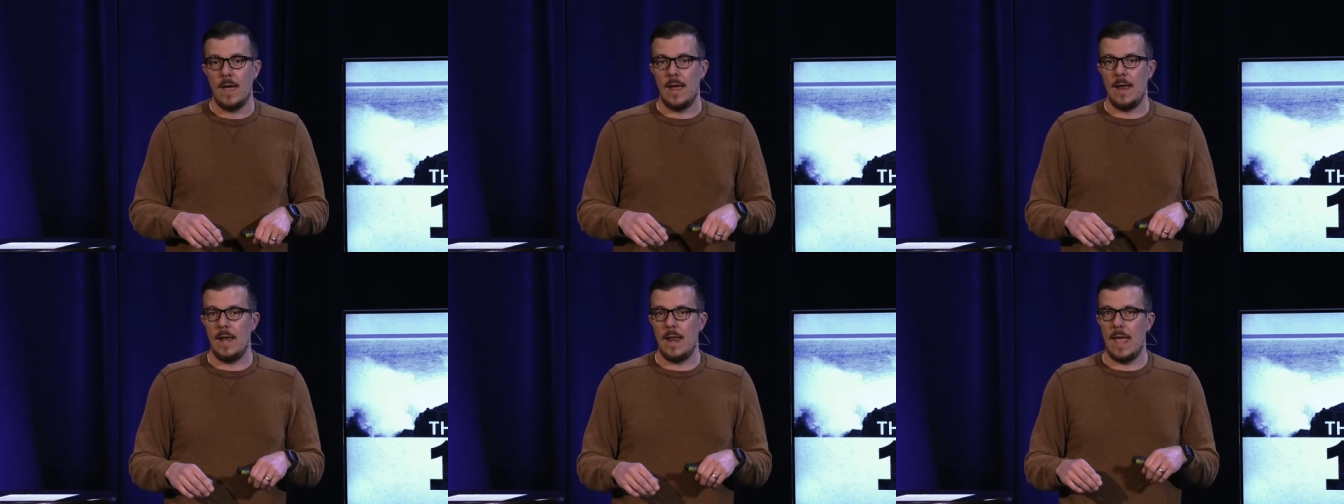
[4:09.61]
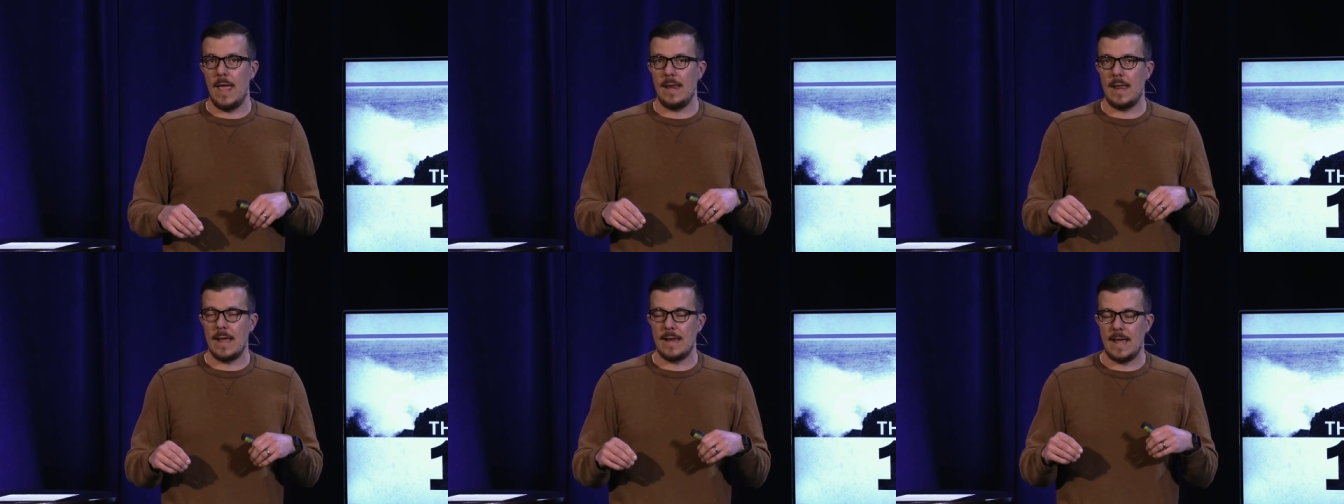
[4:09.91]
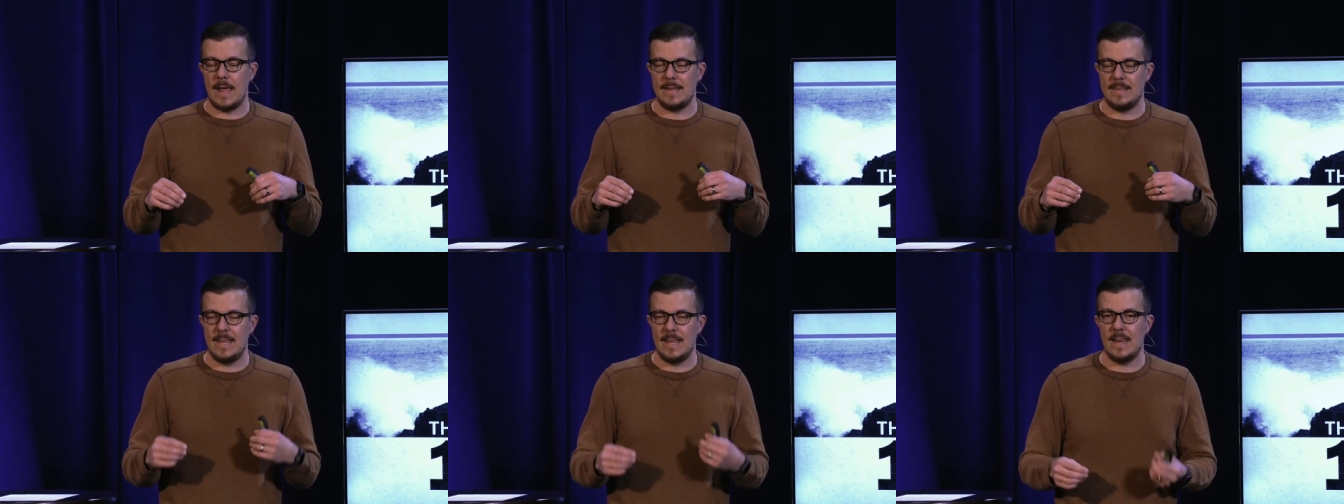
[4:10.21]
And, and,
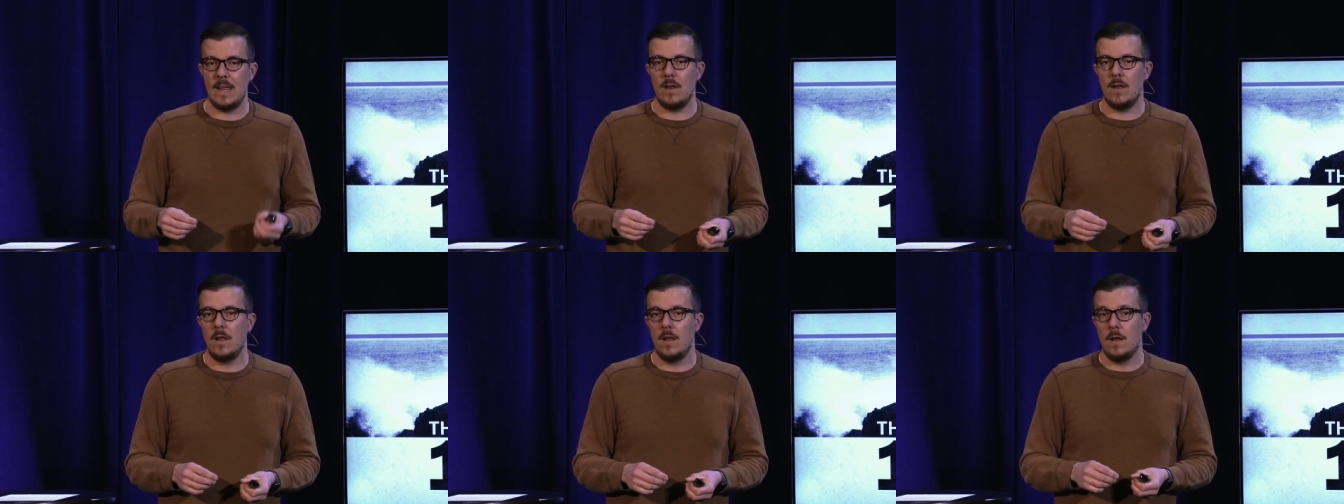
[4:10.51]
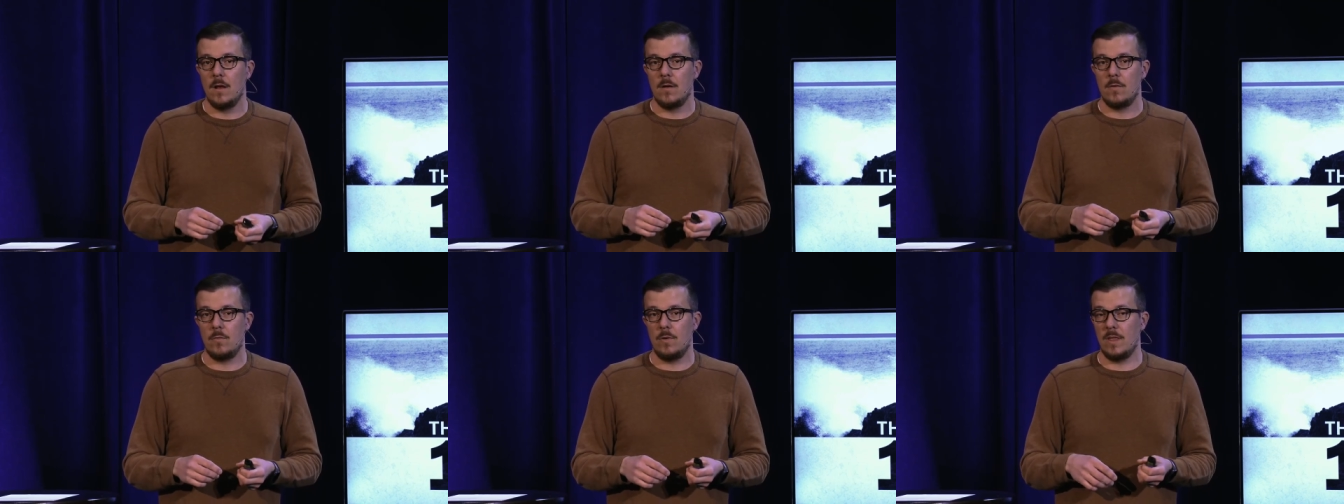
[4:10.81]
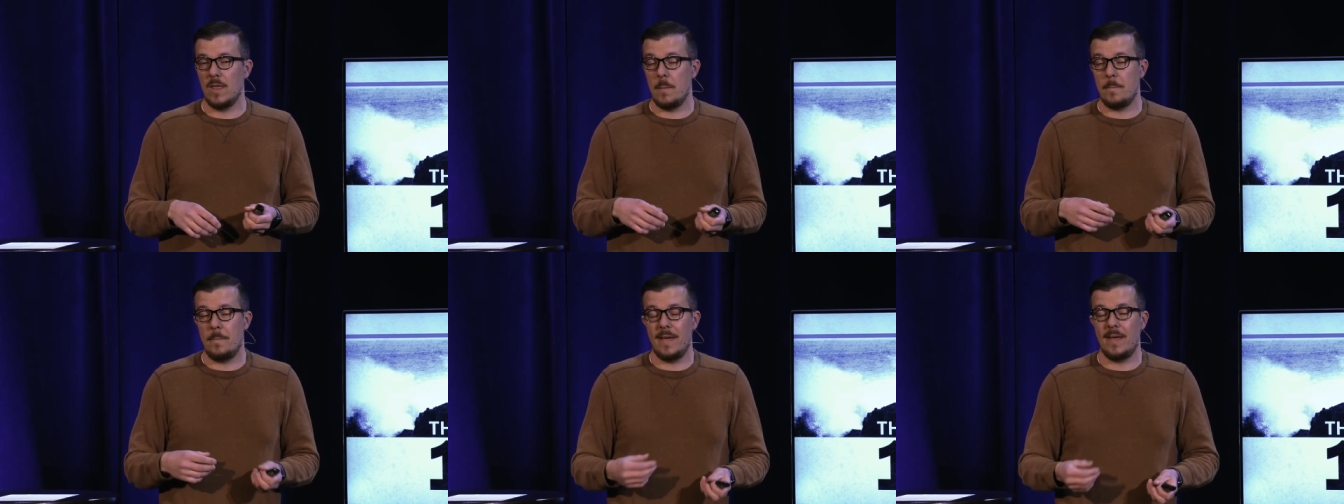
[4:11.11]
and I did it
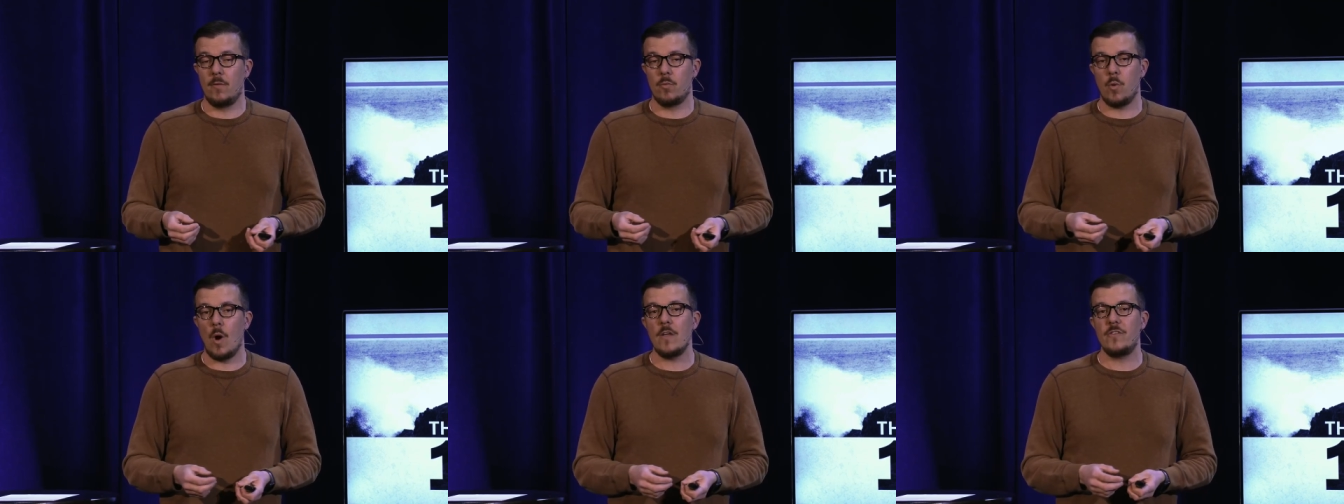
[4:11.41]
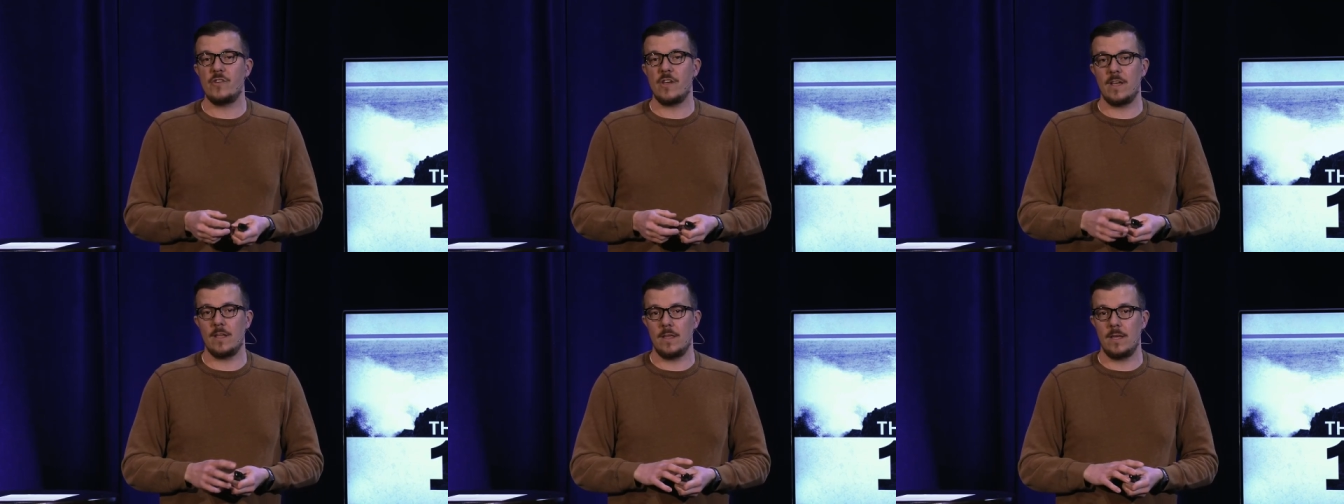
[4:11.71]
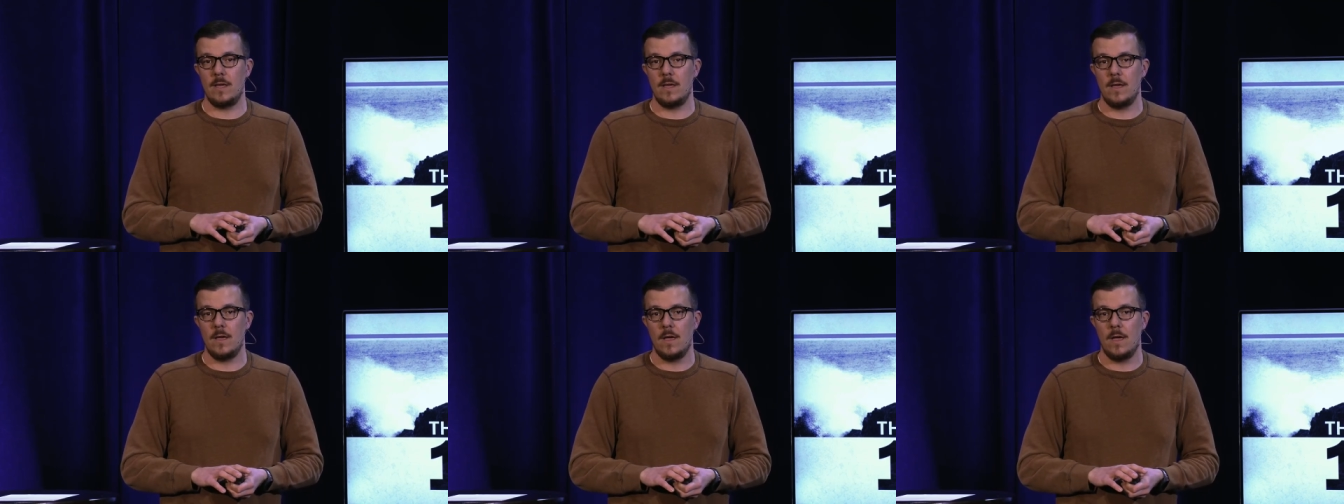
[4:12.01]
really
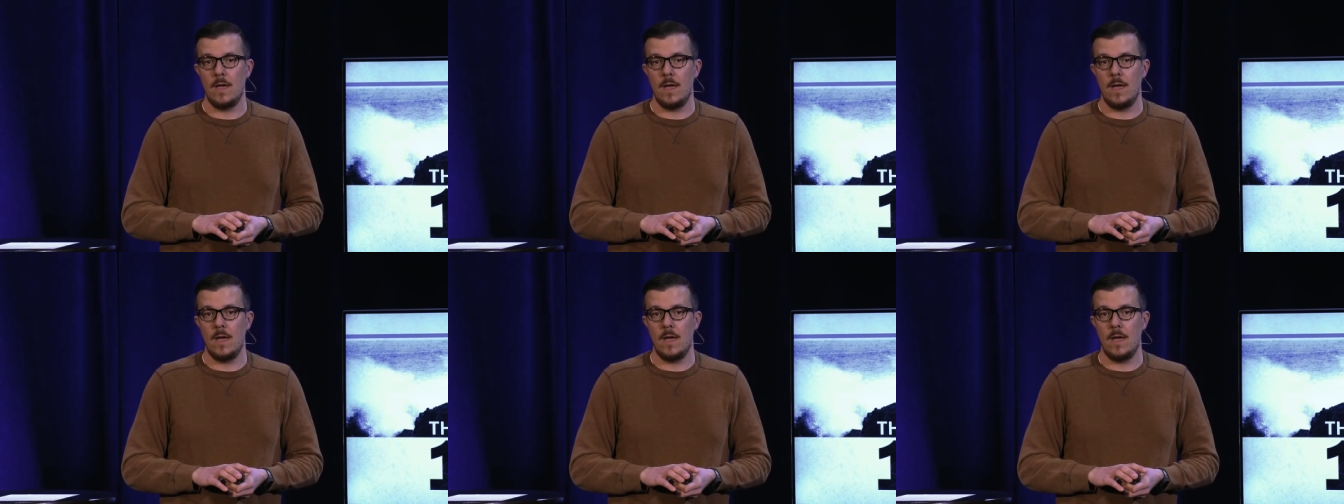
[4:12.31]
begrudgingly.